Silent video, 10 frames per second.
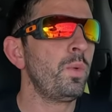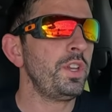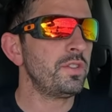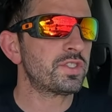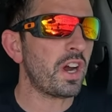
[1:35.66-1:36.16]
when
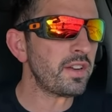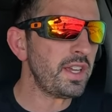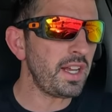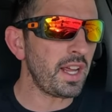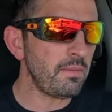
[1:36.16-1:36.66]
you start
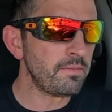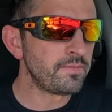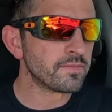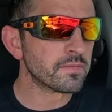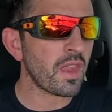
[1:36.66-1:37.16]
getting
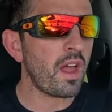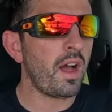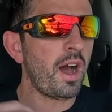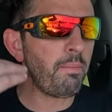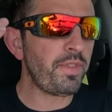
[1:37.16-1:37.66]

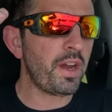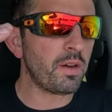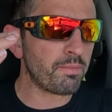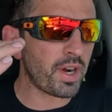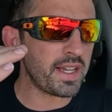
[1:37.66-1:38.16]
up there
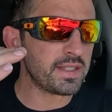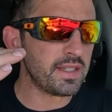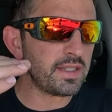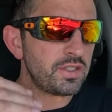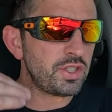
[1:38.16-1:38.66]
in
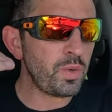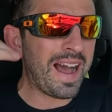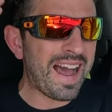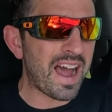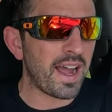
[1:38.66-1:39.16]
prices too
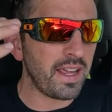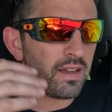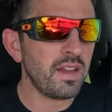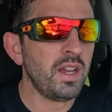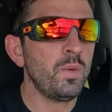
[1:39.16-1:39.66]
high
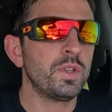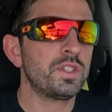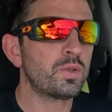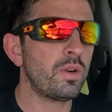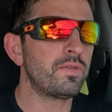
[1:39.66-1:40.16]
with
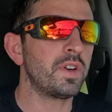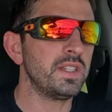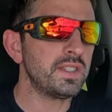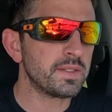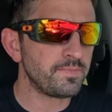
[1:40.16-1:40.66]

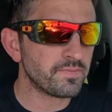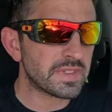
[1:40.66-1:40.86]
storefronts,